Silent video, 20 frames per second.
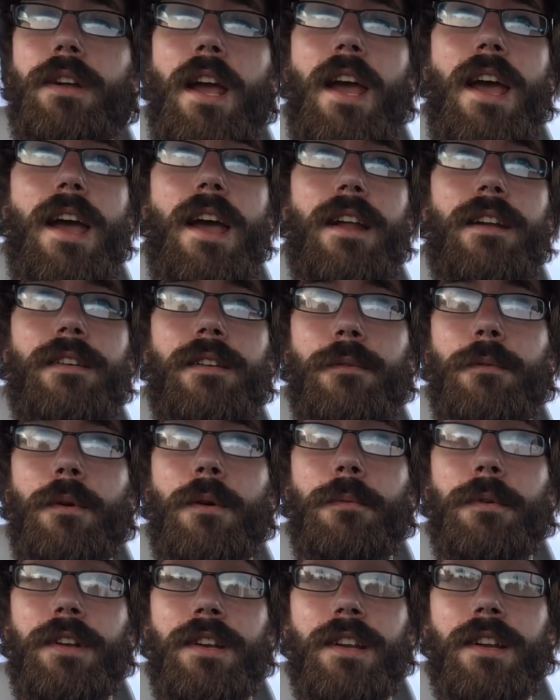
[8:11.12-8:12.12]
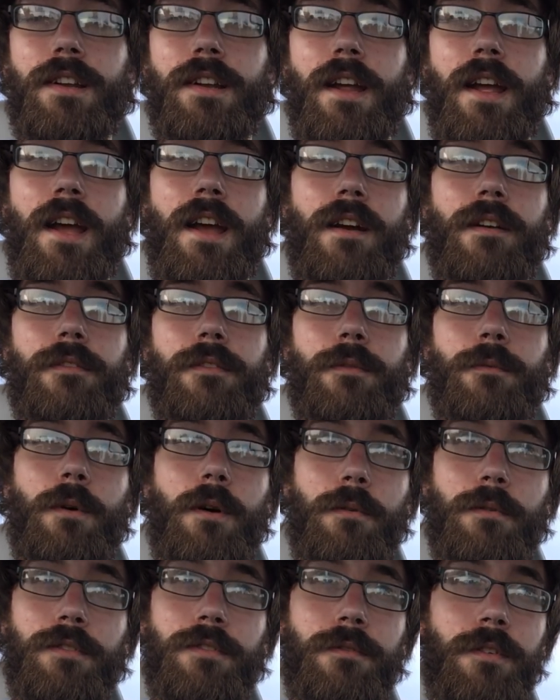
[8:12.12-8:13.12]
we had and what we didn't have and
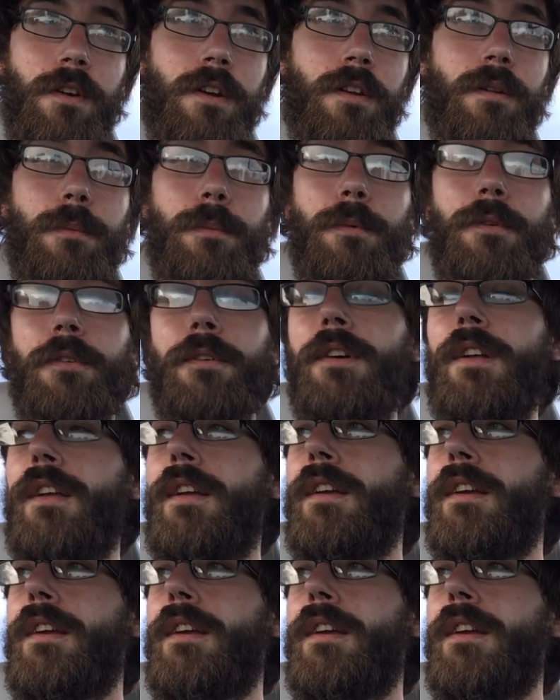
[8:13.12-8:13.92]
what was available,